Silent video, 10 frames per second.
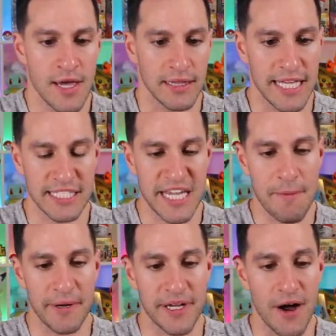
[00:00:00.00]
Let's
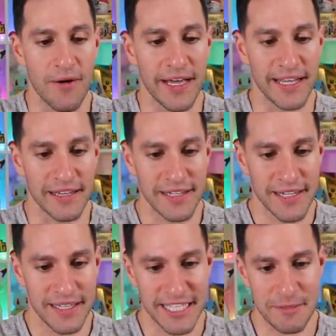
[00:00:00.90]
keep it going.
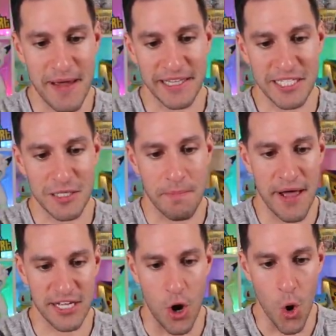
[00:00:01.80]
Let's make this the
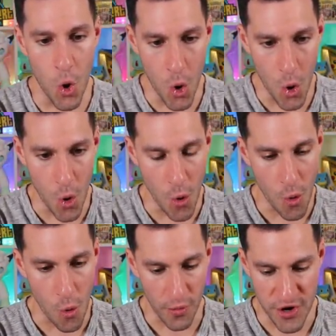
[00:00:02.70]
best.
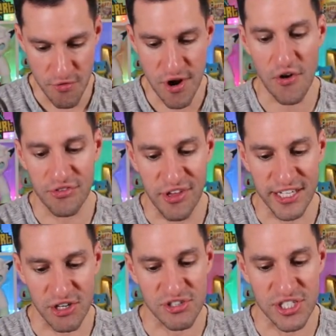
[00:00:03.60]
Oh, you know
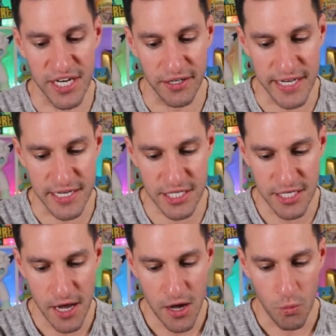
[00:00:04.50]
things are
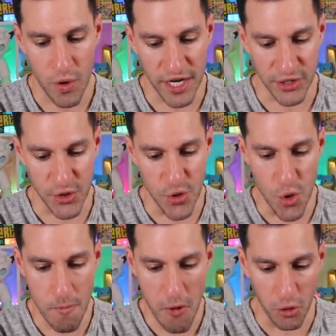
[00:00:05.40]
serious when
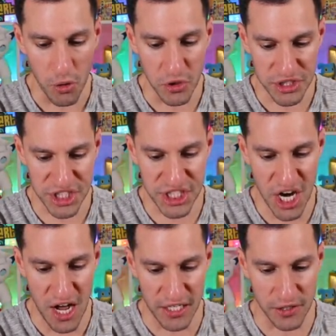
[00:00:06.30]
you pull
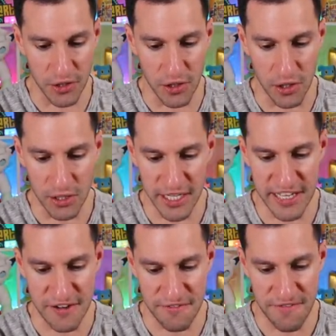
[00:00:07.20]
Shuckle. Look
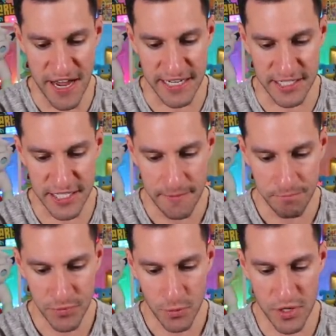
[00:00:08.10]
at that face.
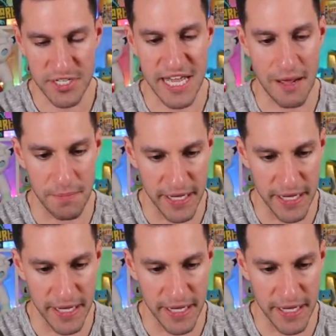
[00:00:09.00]
Where's that